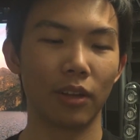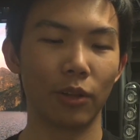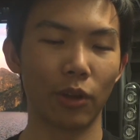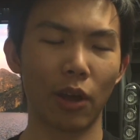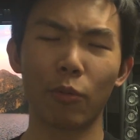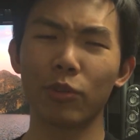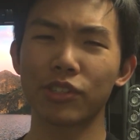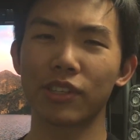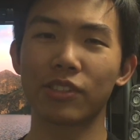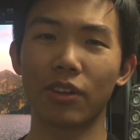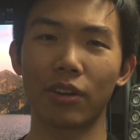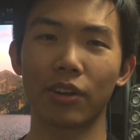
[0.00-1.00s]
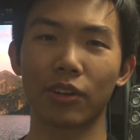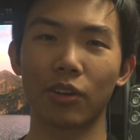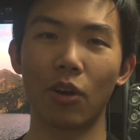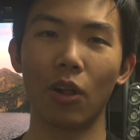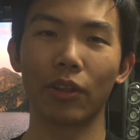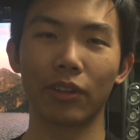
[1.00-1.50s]
Although I wish they started
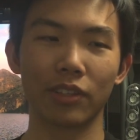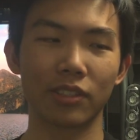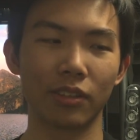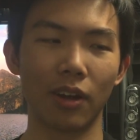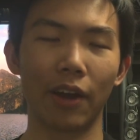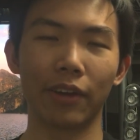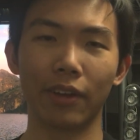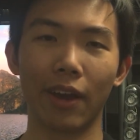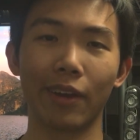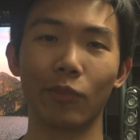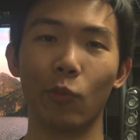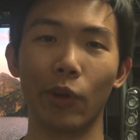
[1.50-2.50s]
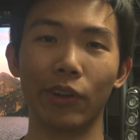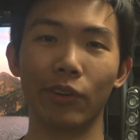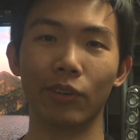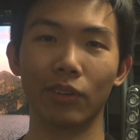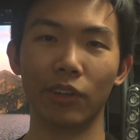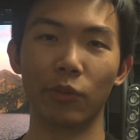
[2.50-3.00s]
calling this an i nine way
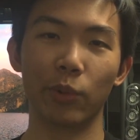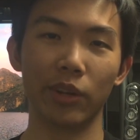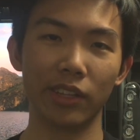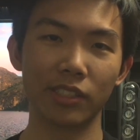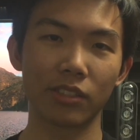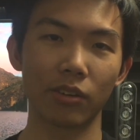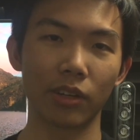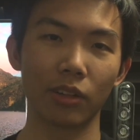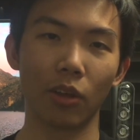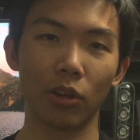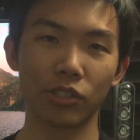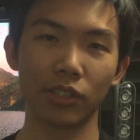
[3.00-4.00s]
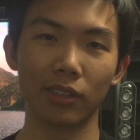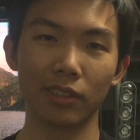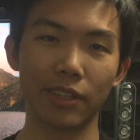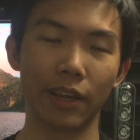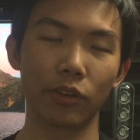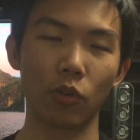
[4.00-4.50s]
earlier when they started launching the
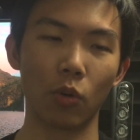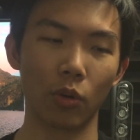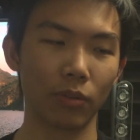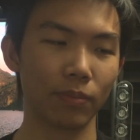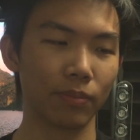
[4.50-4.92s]
ten core,